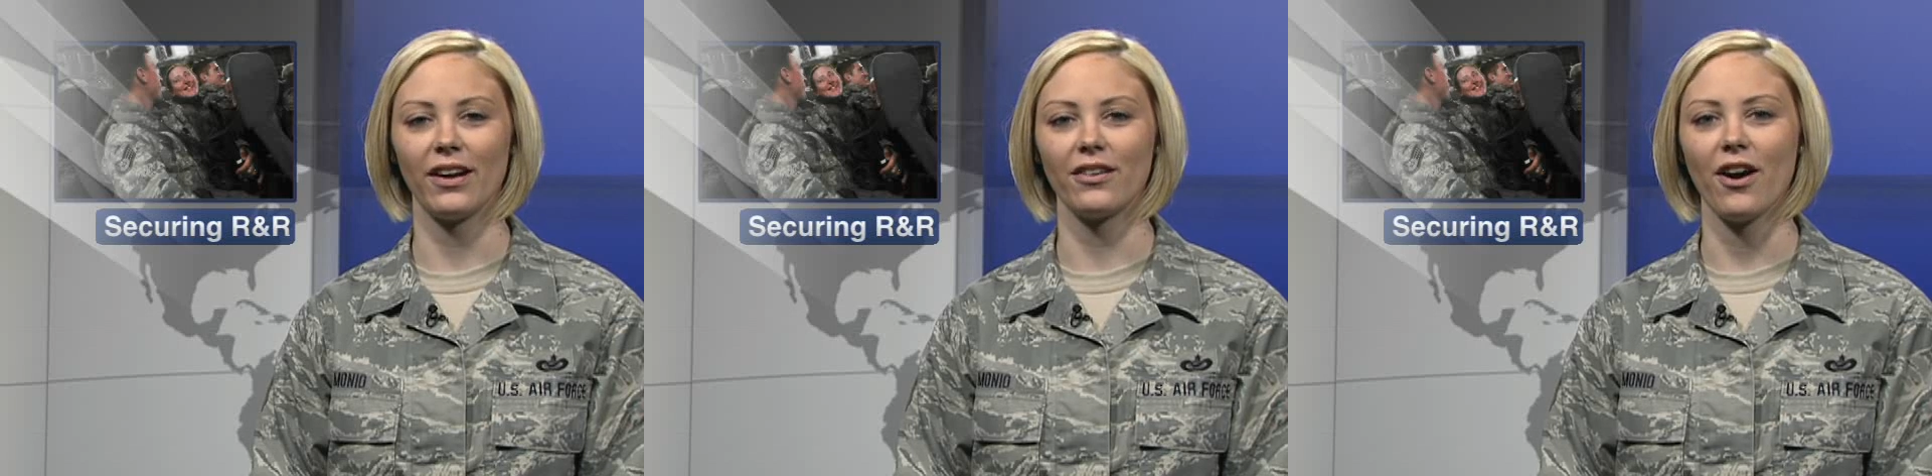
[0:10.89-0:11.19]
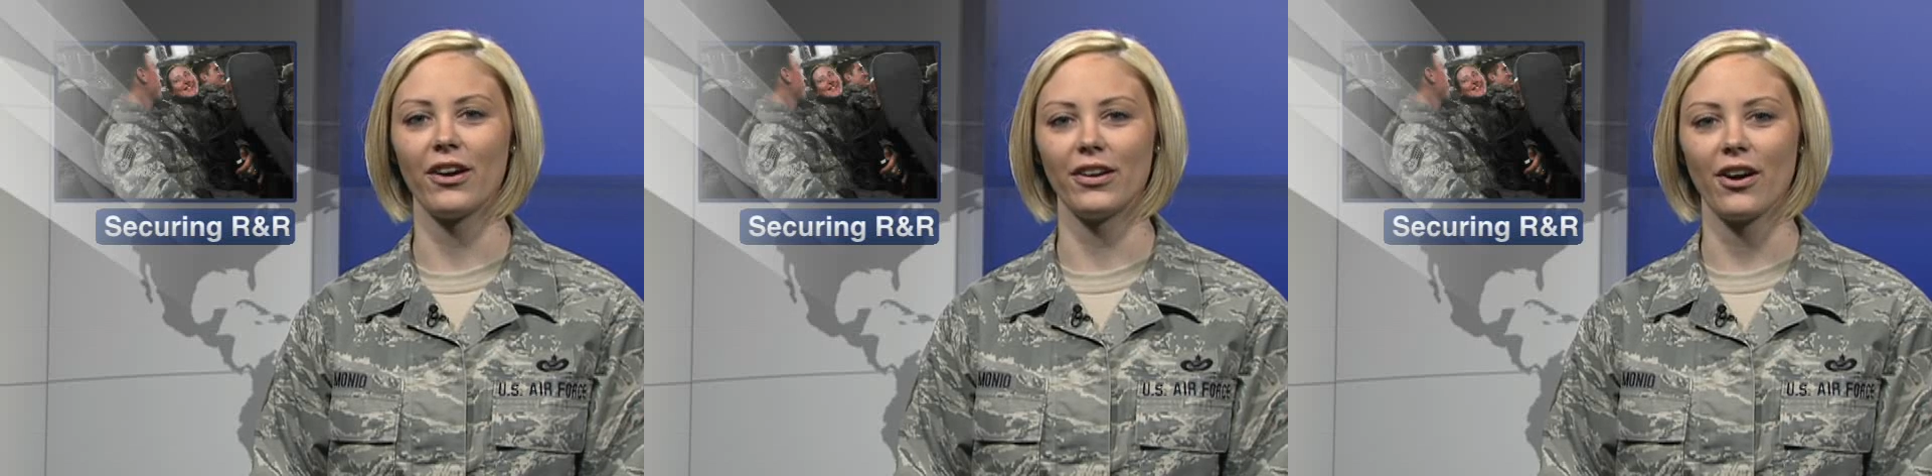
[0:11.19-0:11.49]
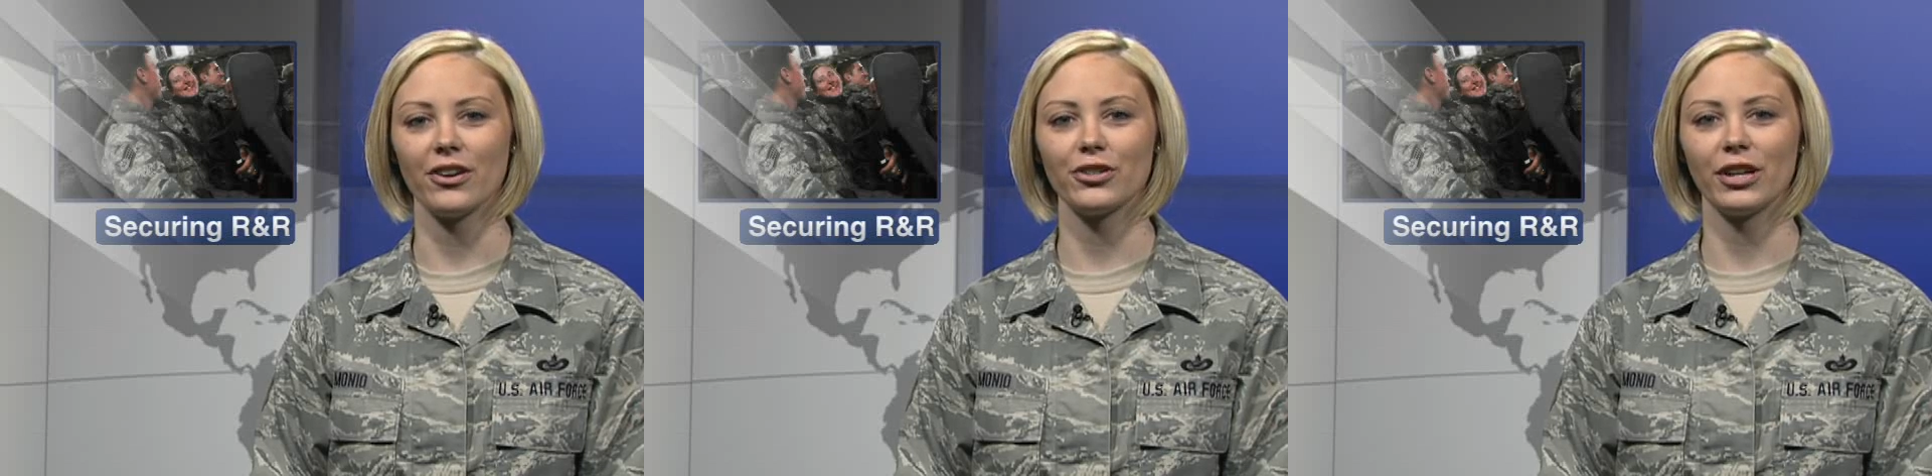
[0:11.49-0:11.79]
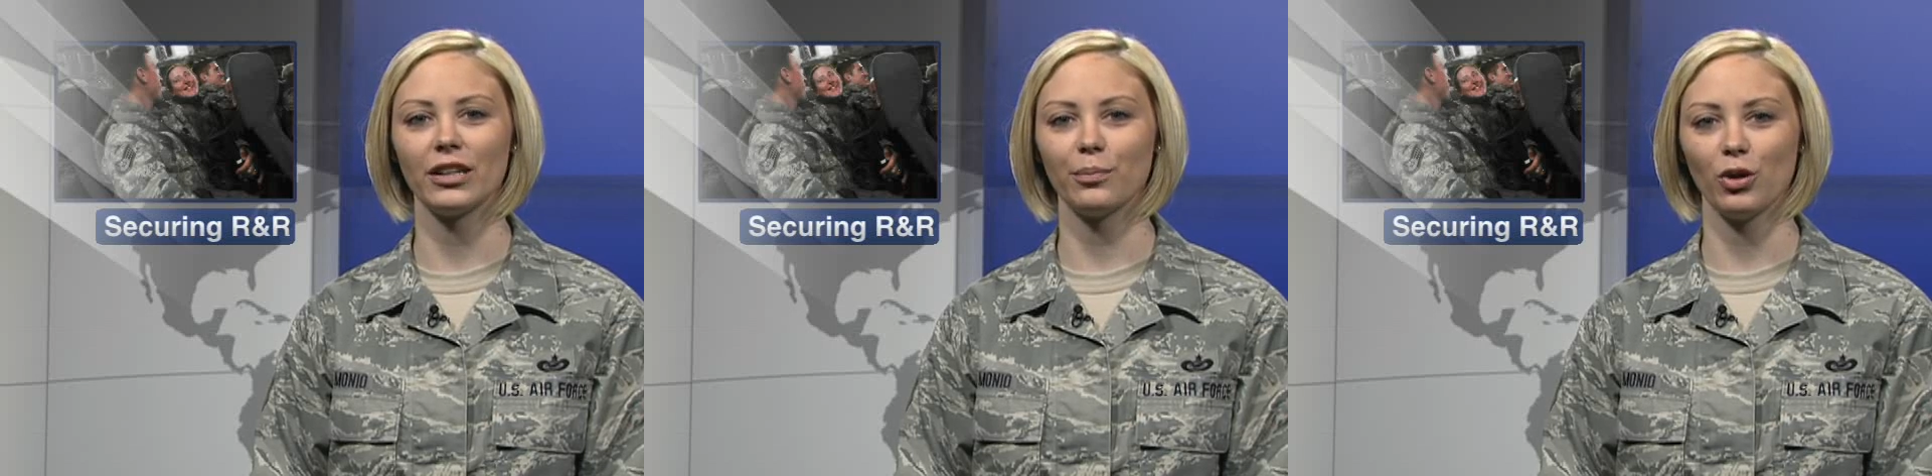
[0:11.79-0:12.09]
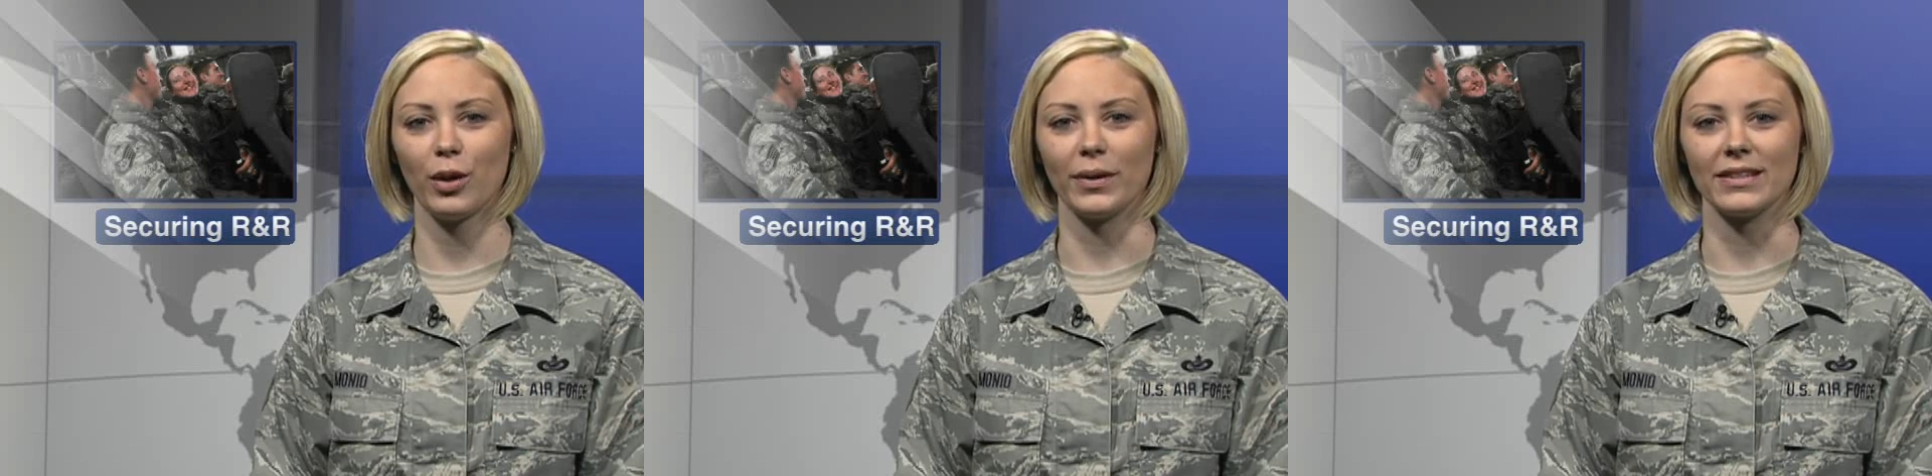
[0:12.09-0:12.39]
on R&R during
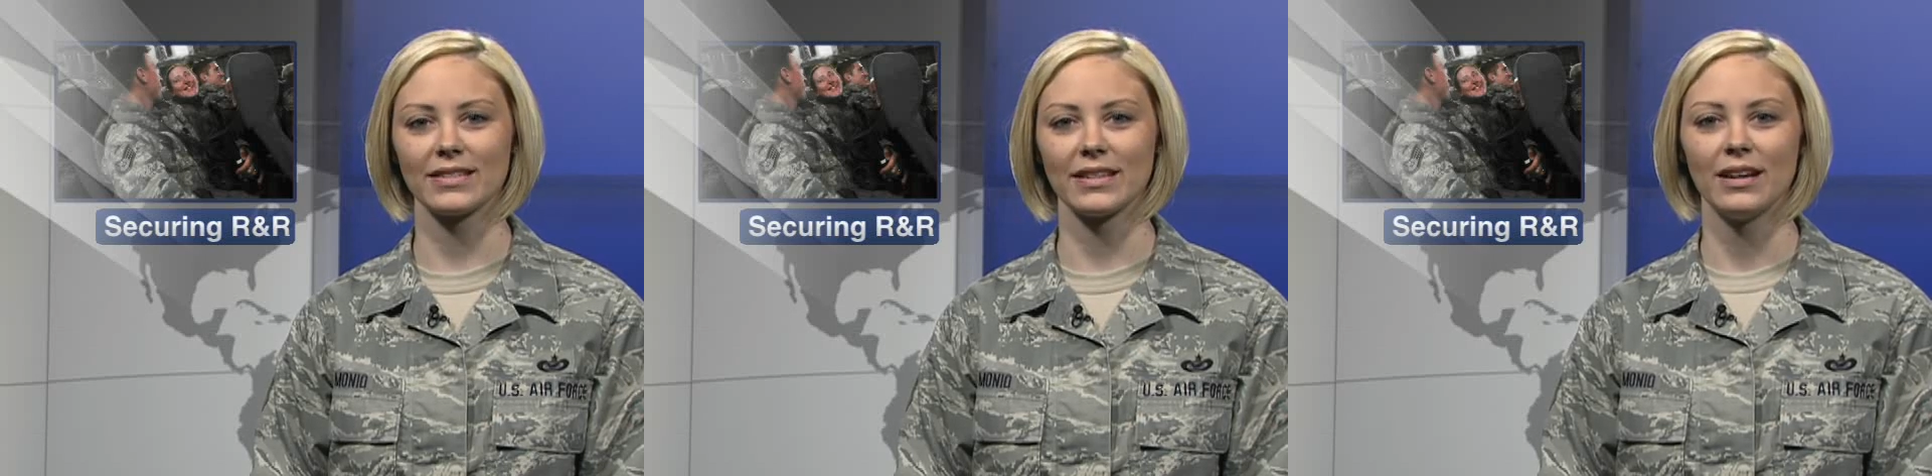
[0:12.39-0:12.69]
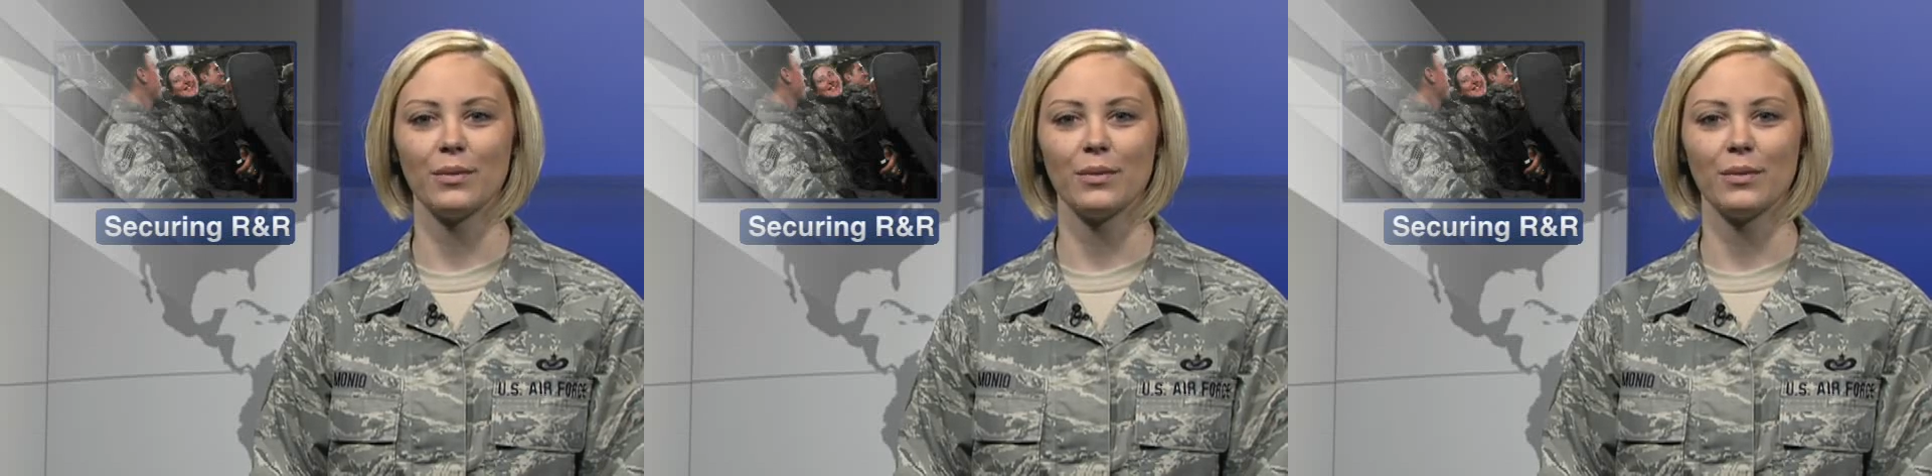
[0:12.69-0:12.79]
deployments.